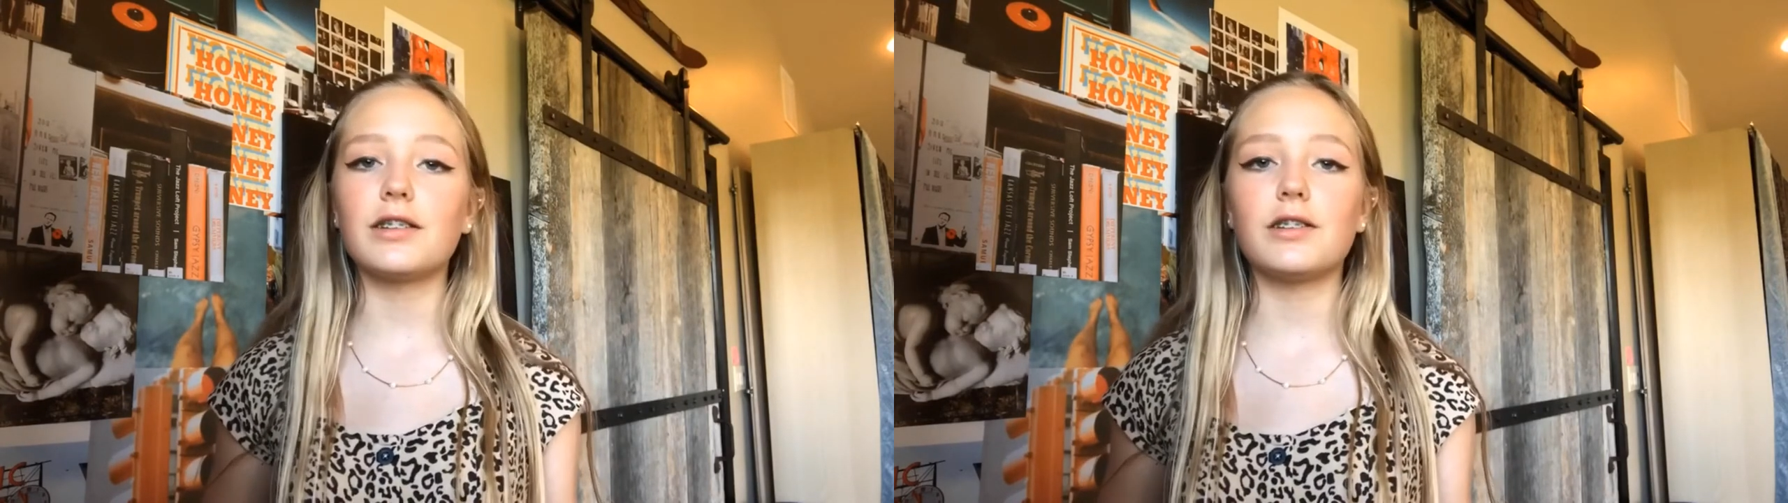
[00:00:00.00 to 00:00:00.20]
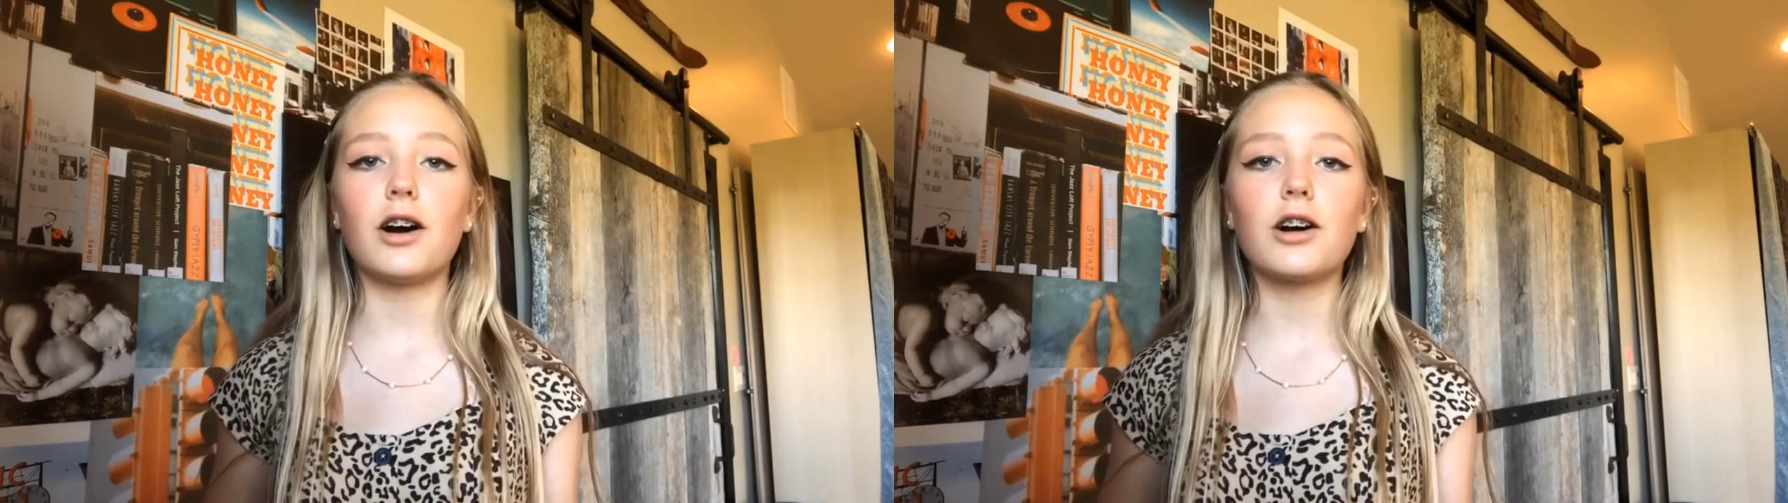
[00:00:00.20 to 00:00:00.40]

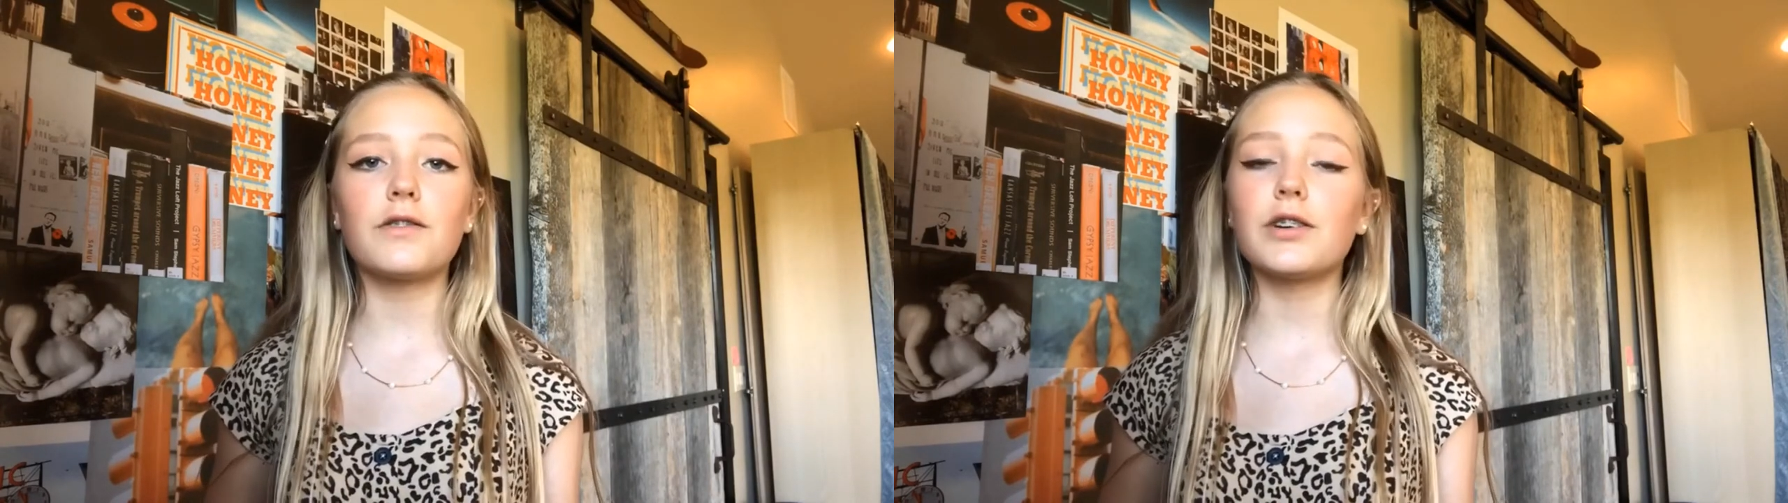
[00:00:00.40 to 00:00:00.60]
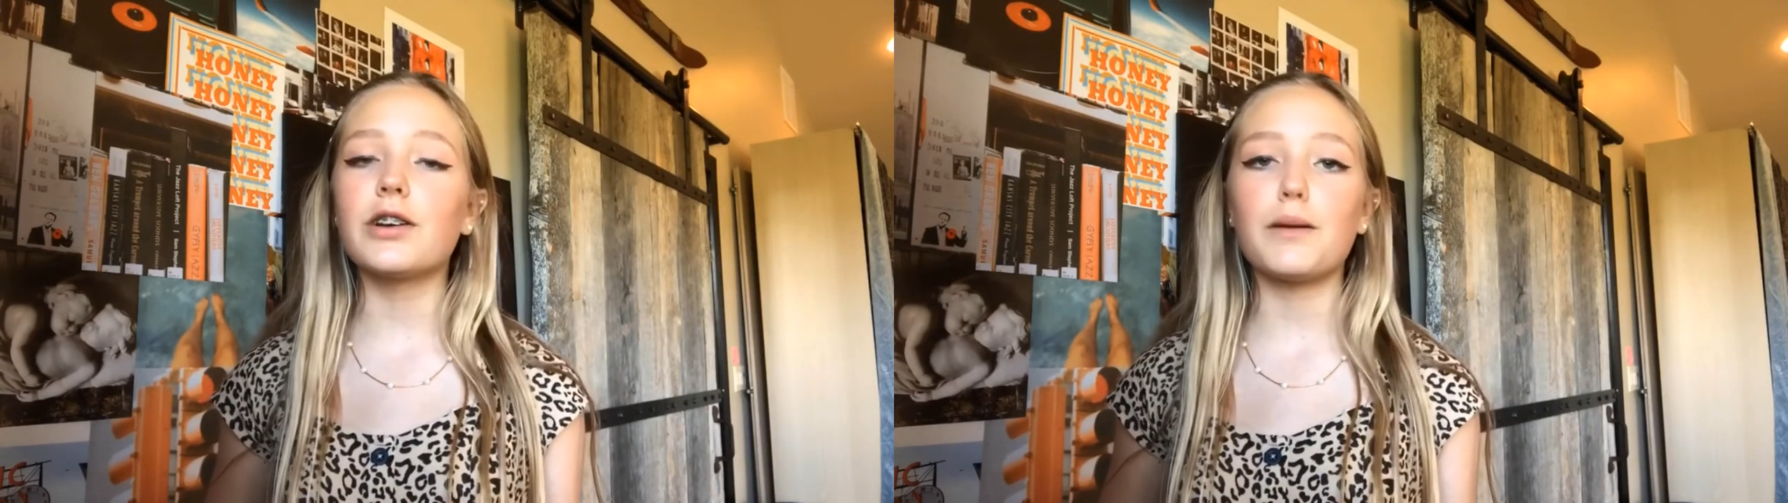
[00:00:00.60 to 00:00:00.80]
in
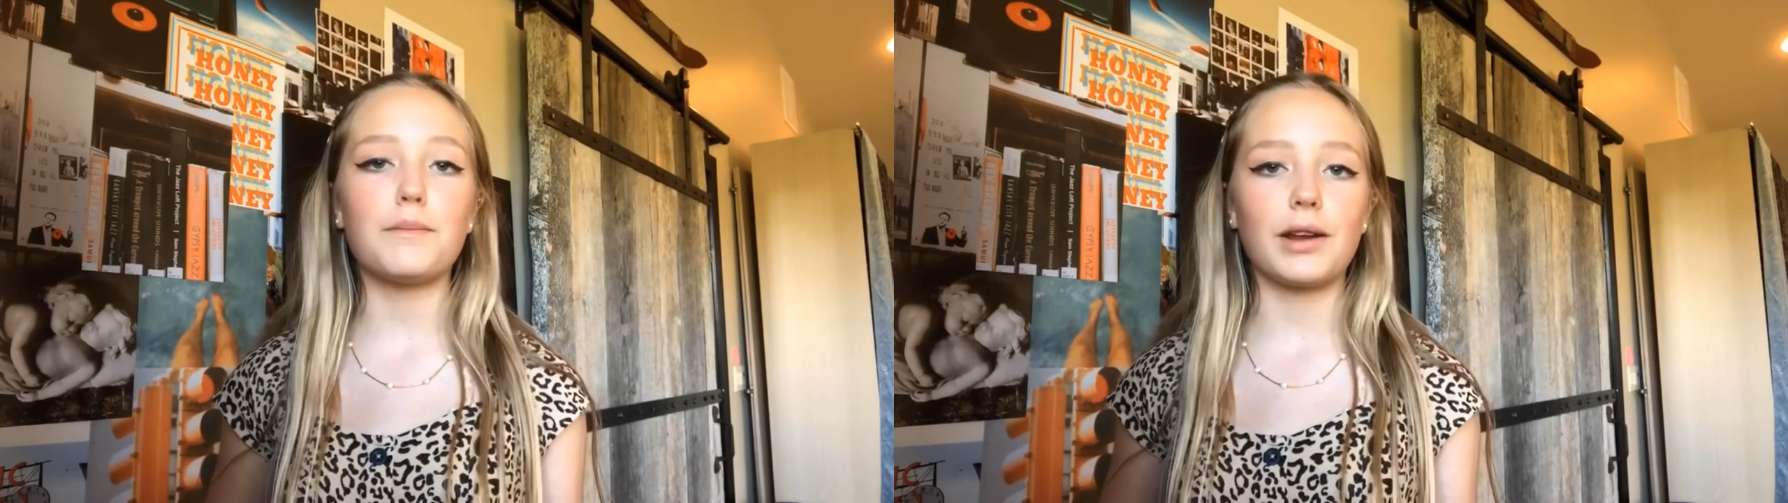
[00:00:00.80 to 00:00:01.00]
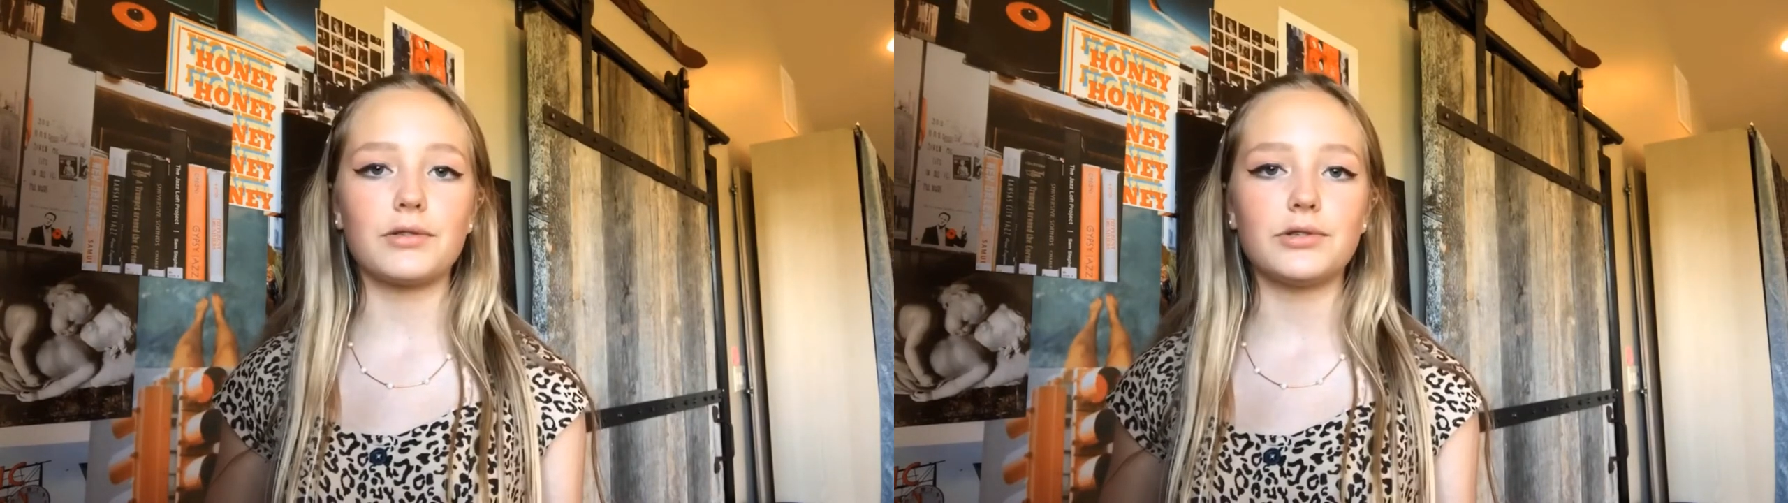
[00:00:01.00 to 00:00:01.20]
Harvard
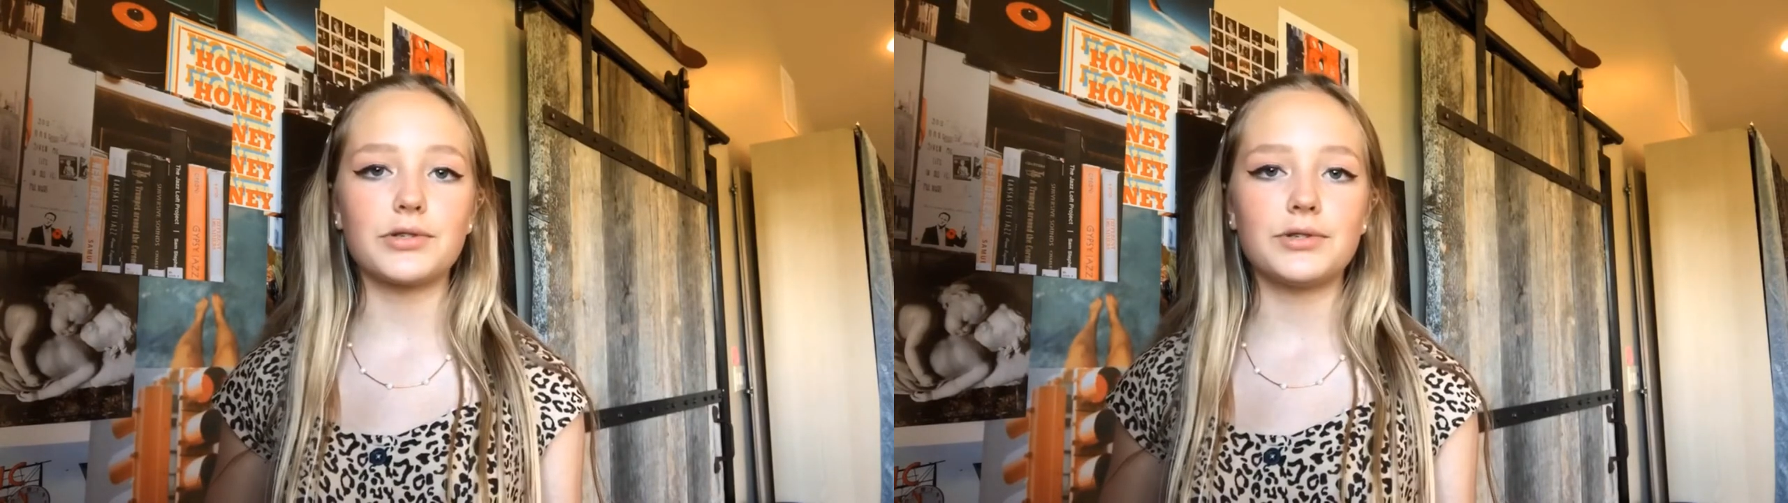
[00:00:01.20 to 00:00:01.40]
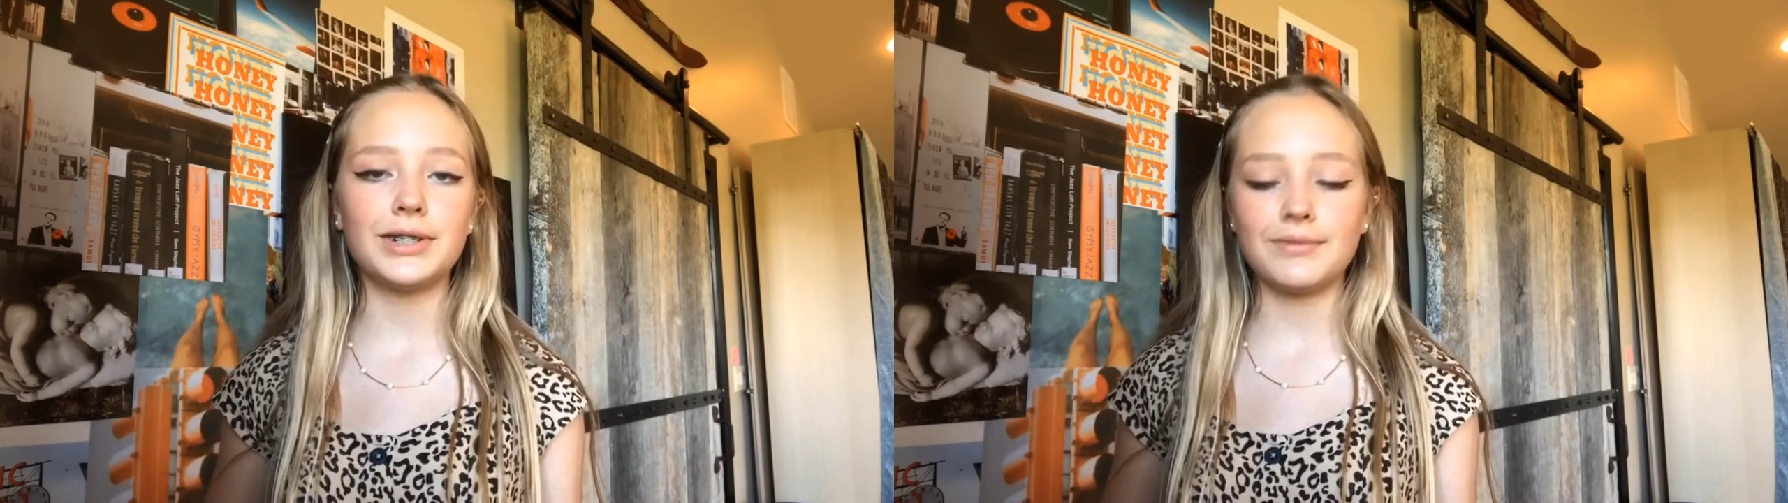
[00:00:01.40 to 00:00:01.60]
Medical School.